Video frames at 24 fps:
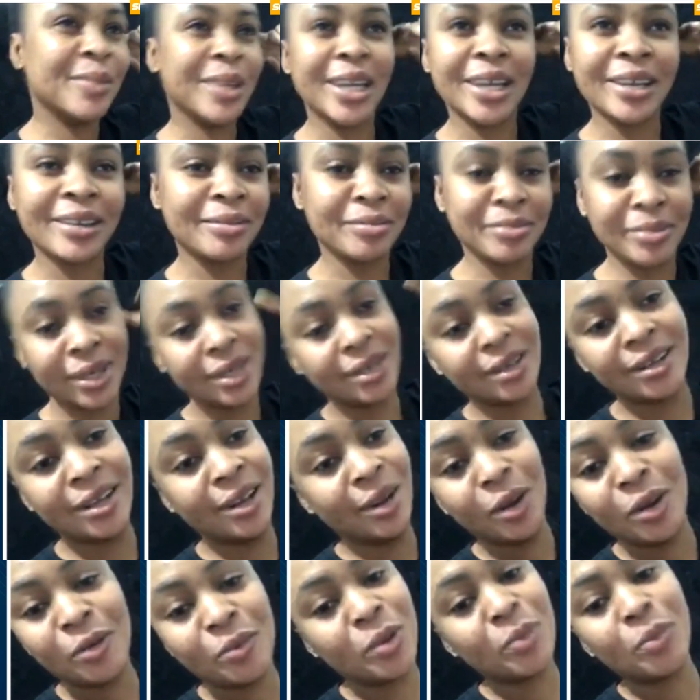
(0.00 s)

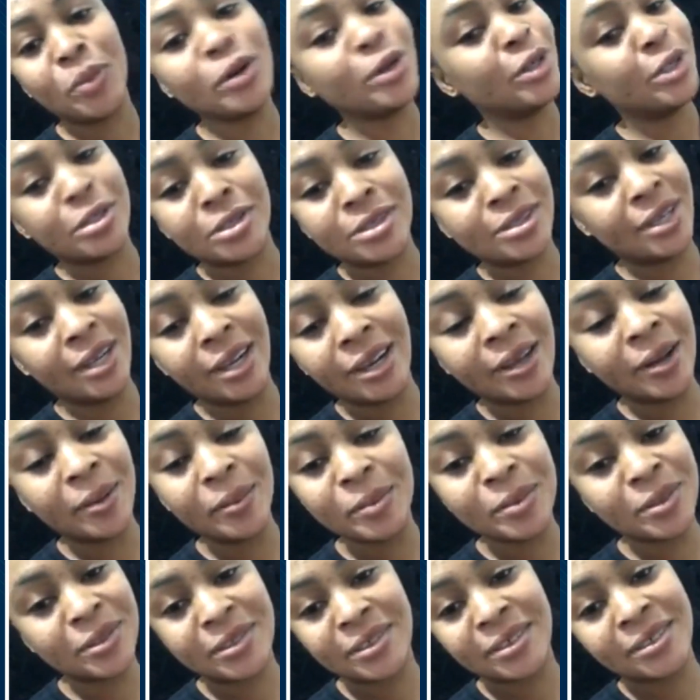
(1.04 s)
Lumps. How have you
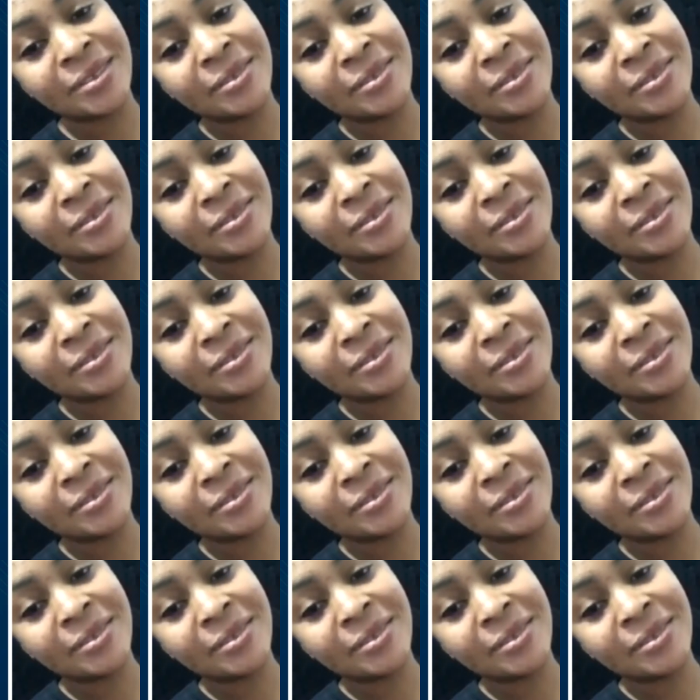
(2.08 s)
been?